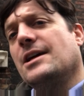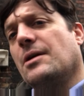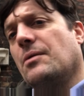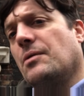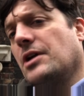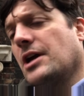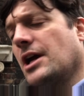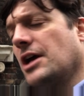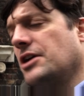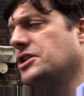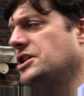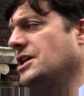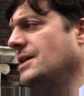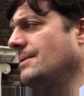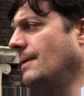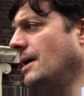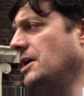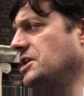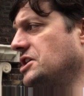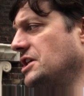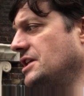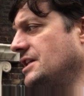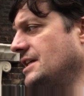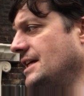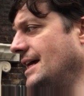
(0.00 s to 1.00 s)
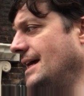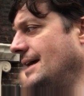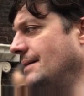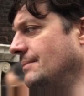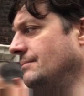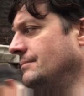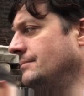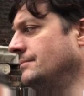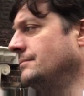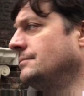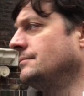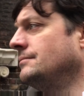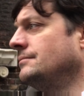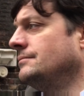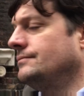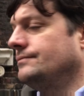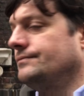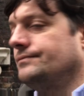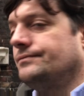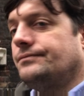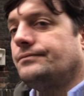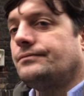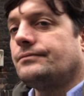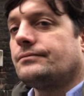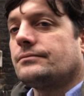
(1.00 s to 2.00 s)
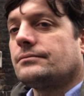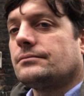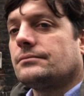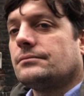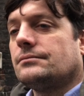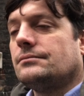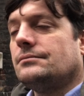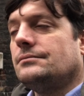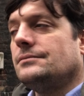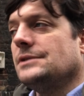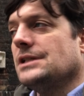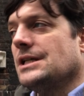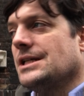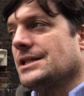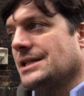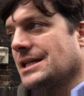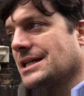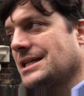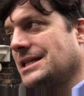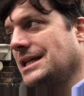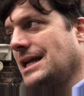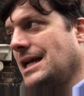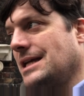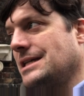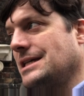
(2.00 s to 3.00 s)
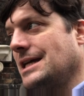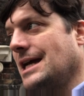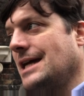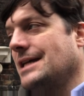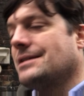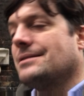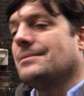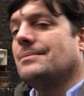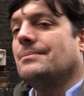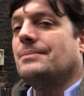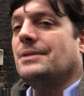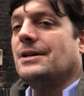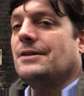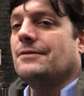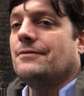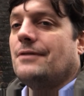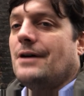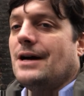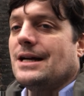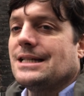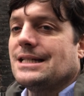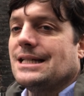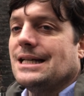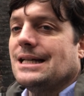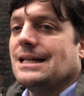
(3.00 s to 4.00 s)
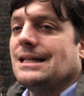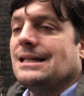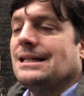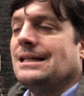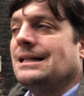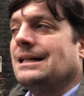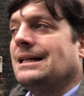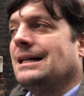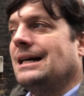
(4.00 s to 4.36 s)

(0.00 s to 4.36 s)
Don't want to go too much into him. 1688, bit of fighting,